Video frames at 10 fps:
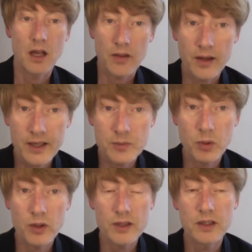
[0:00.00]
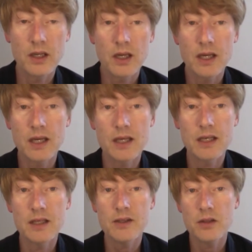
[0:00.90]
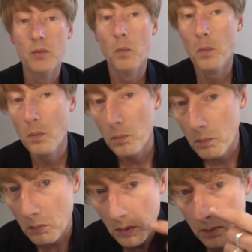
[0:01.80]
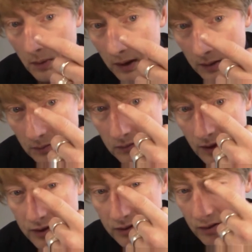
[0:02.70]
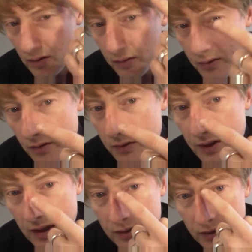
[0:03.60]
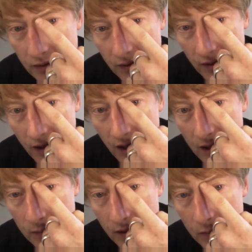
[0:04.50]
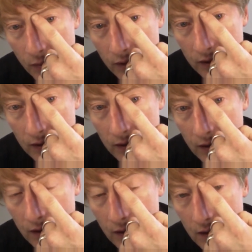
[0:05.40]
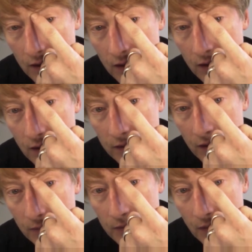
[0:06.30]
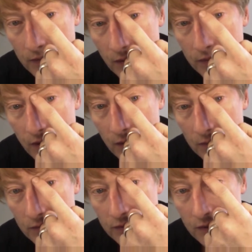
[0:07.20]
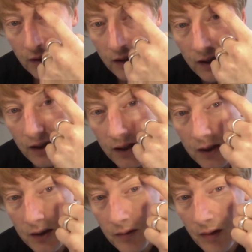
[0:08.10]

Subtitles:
The next point is going back in. Let's just go through those again. So you've got the eyebrow point, tap, tap, tap, tap, sliding